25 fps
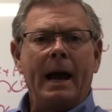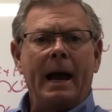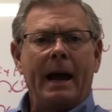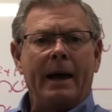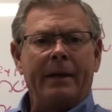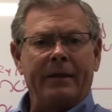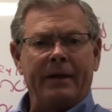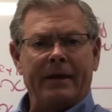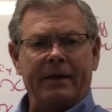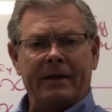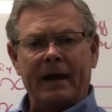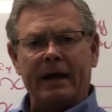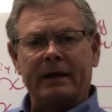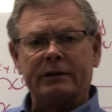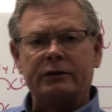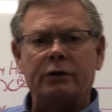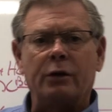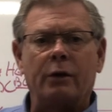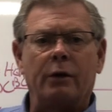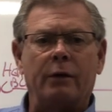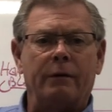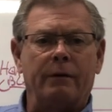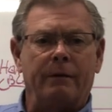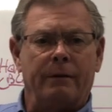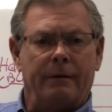and then that's
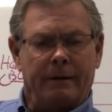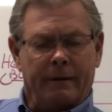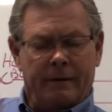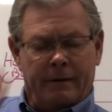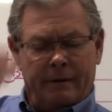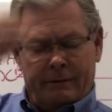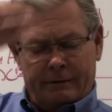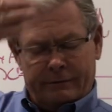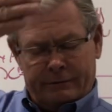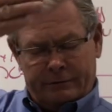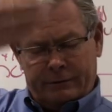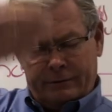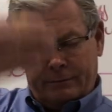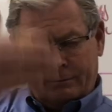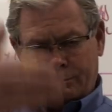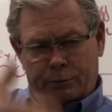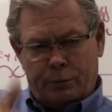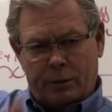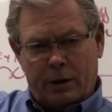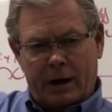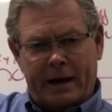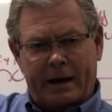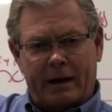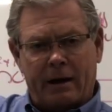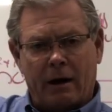going to
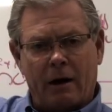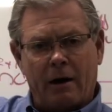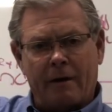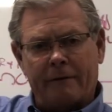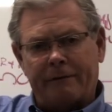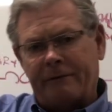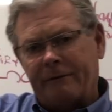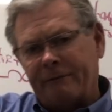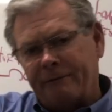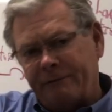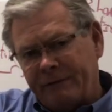break off and